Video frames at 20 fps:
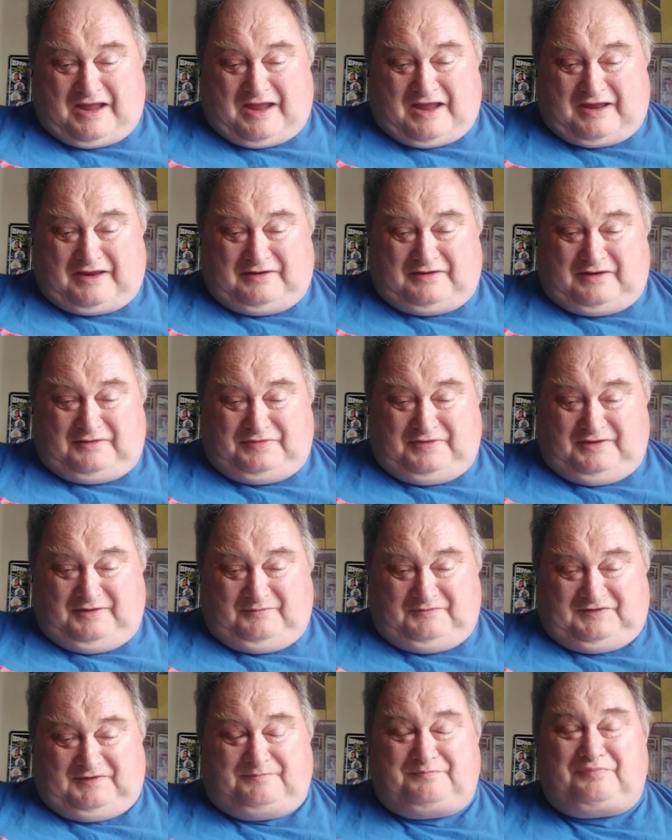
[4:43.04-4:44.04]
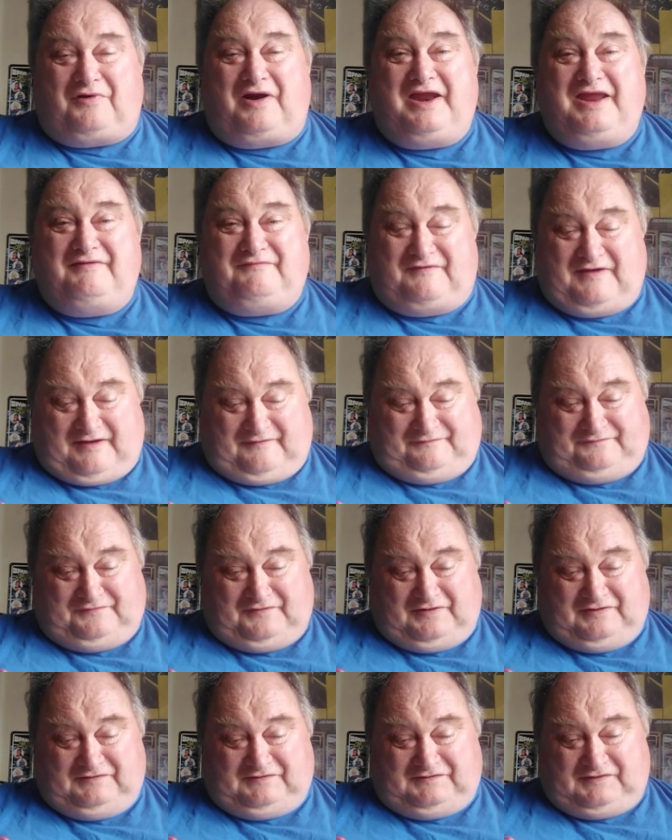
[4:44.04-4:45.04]
And I think it was a brave
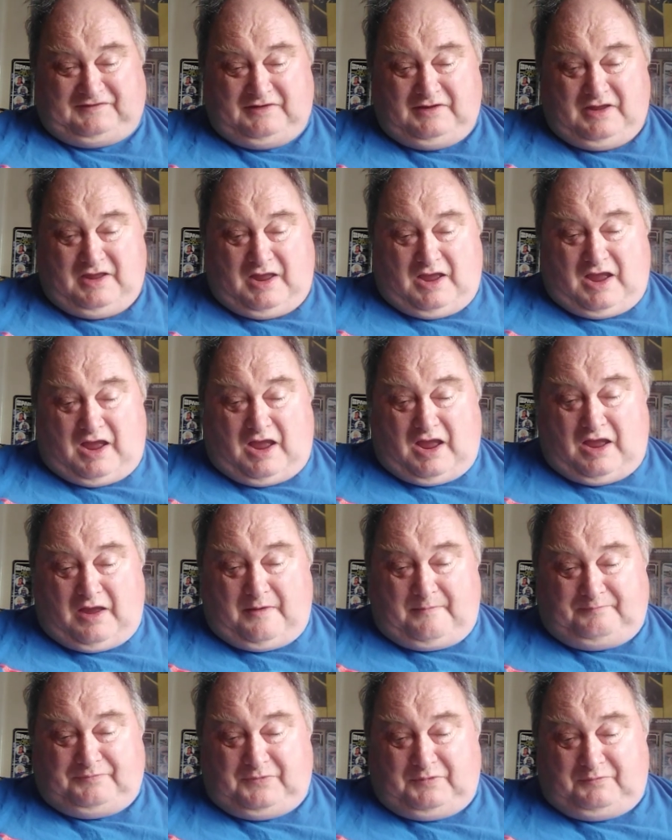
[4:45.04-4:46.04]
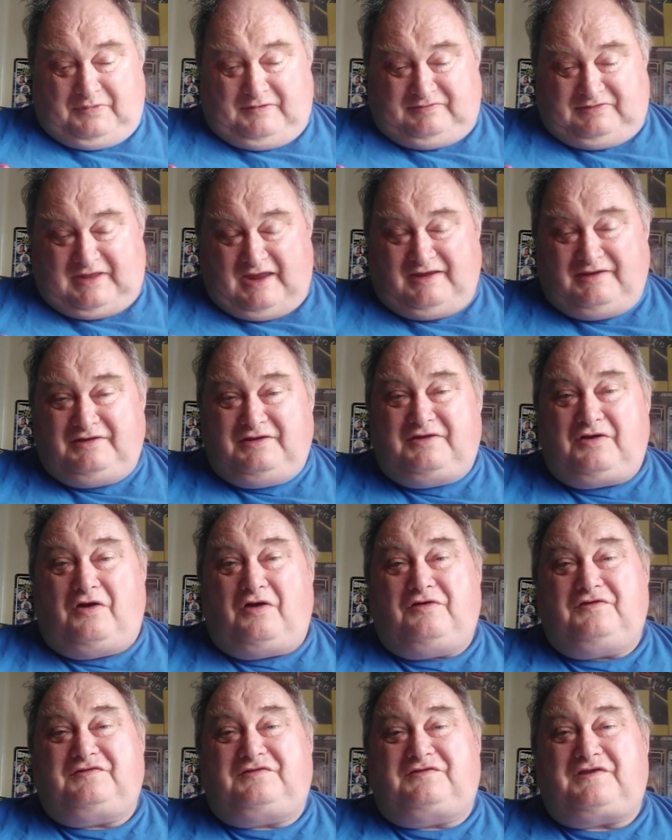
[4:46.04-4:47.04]
effort. We then
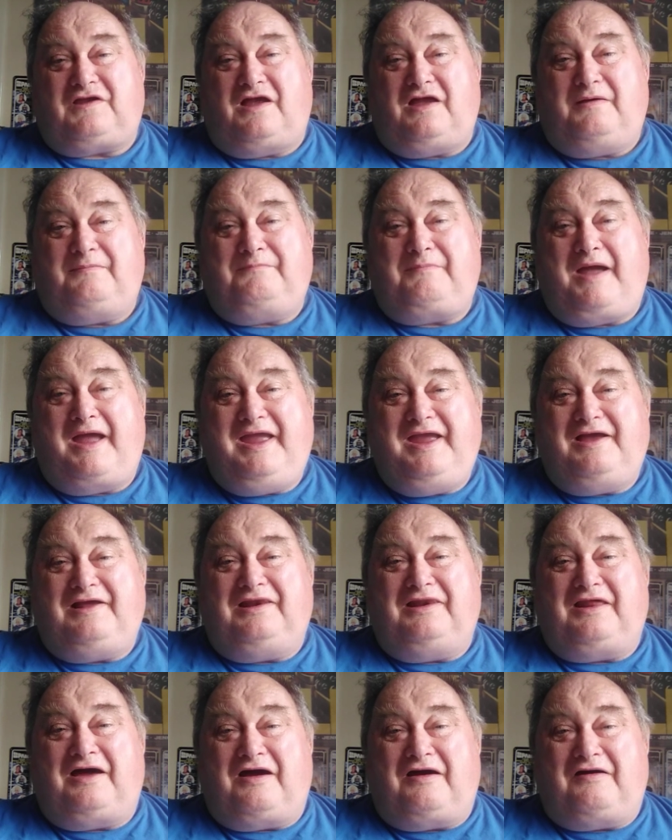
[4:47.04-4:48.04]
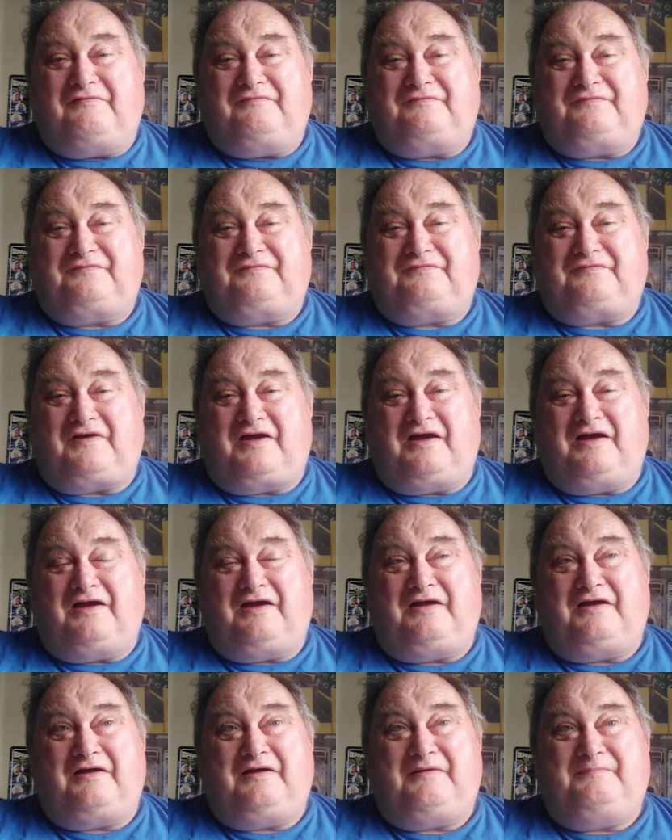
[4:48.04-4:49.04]
got Mayor Love,
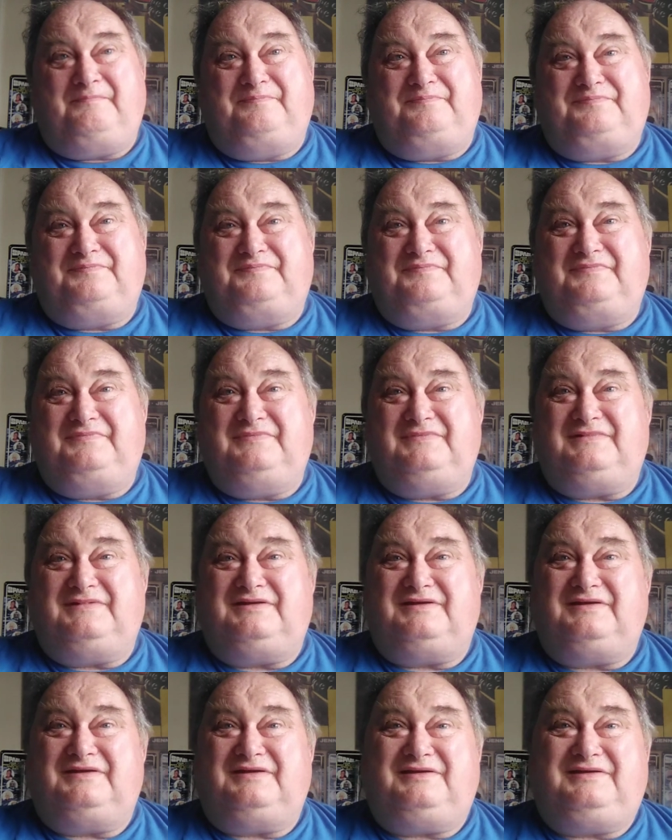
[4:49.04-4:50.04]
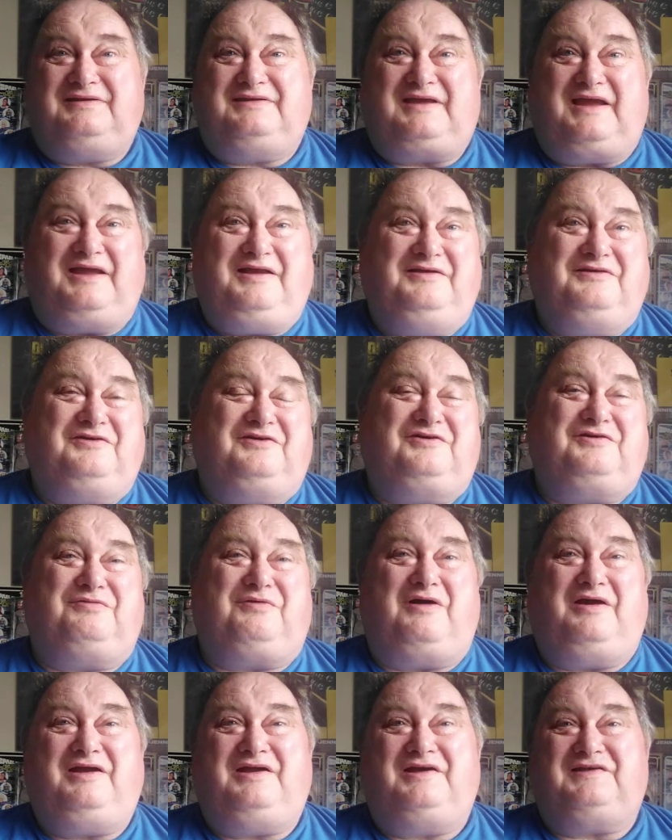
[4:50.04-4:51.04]
again
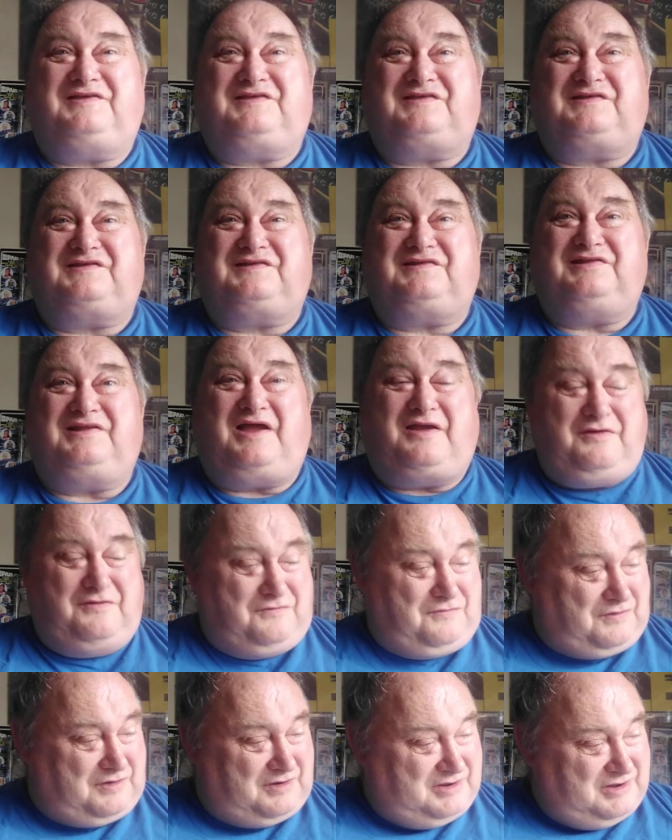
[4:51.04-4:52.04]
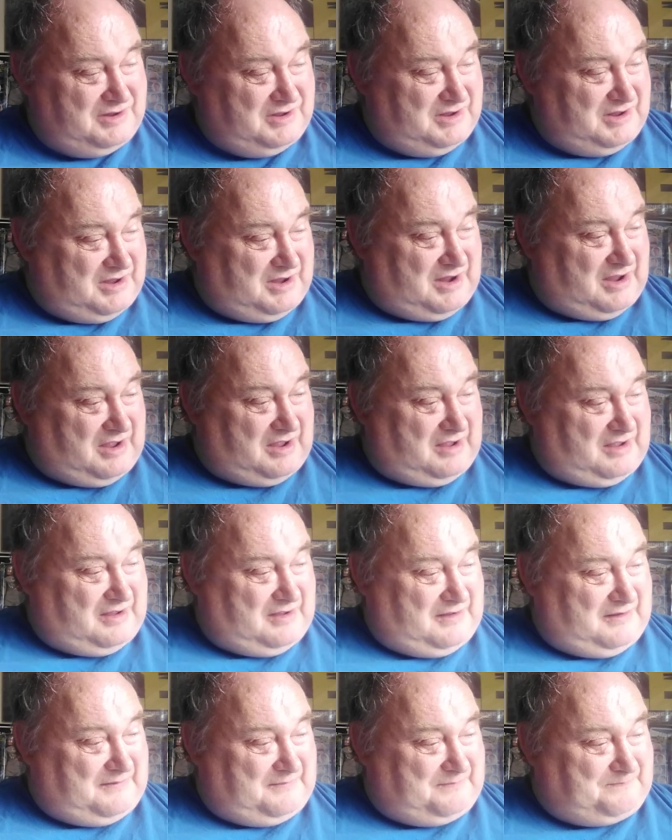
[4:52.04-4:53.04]
quite a slow
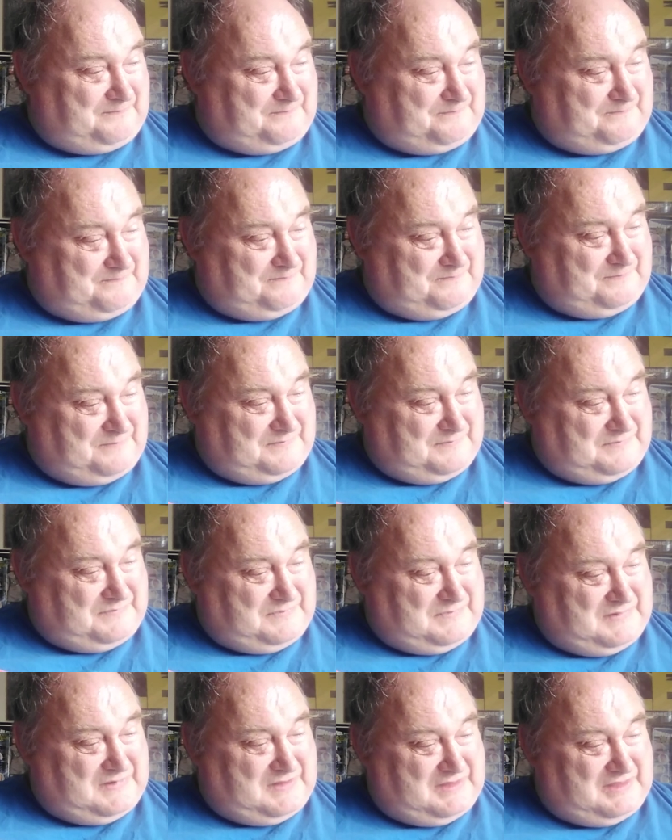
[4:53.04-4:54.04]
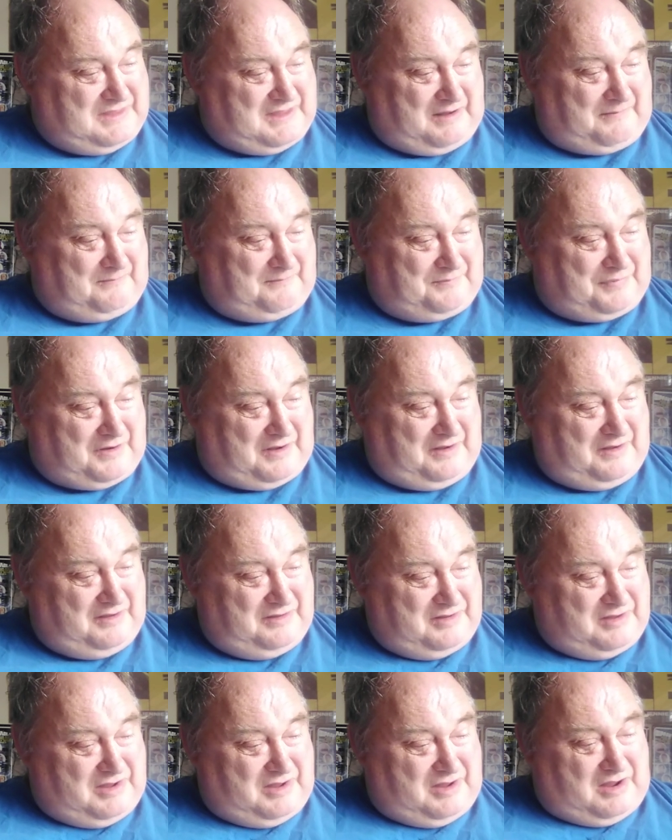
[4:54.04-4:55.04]
uh, number,
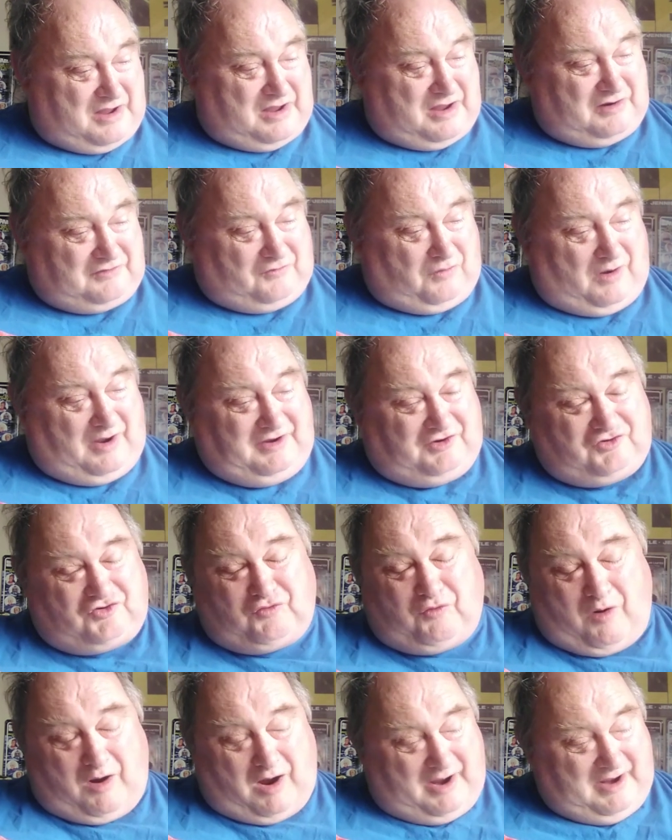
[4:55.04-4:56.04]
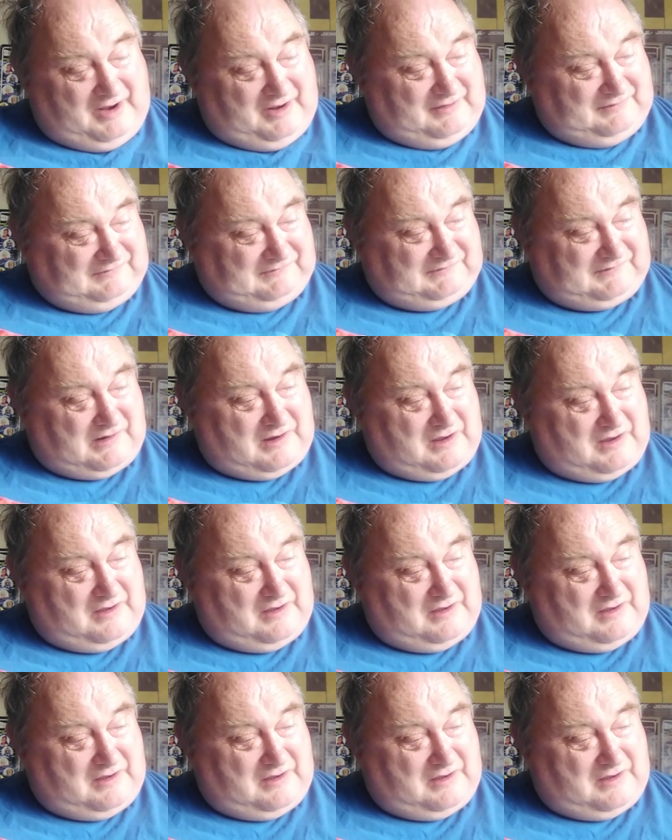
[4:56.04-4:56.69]
quite quiet.